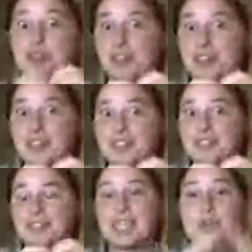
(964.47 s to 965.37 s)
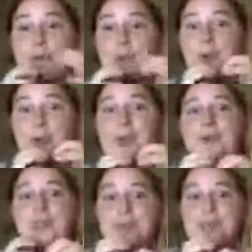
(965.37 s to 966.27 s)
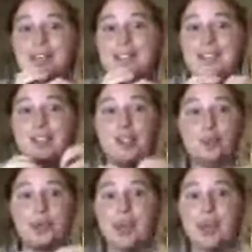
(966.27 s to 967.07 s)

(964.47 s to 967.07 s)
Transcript: like woohoo, you did it, you get